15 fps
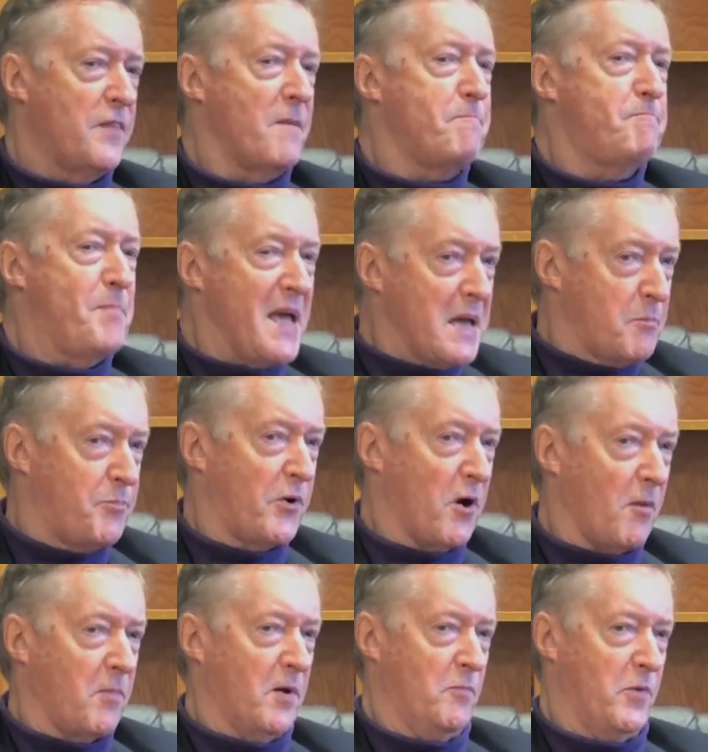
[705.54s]
The big
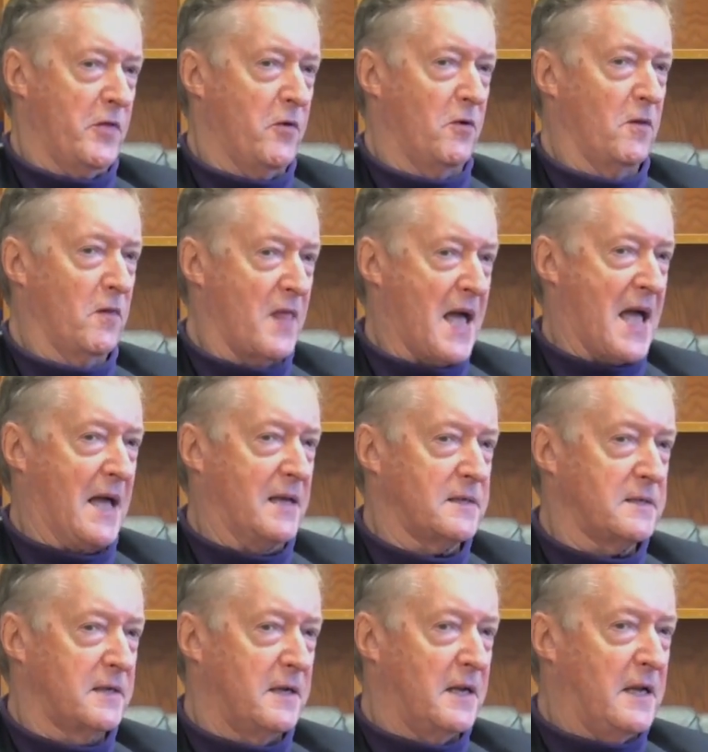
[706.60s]
problem with all
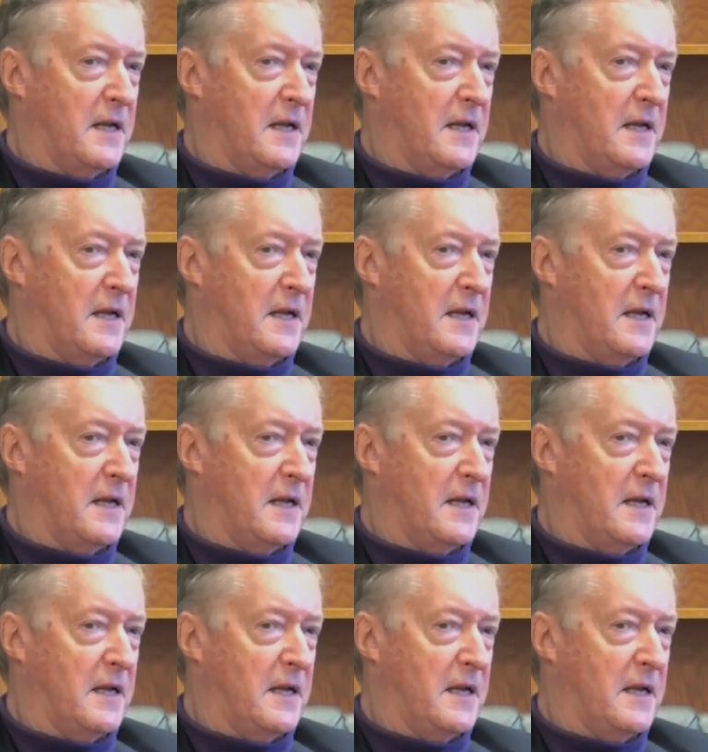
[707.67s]
that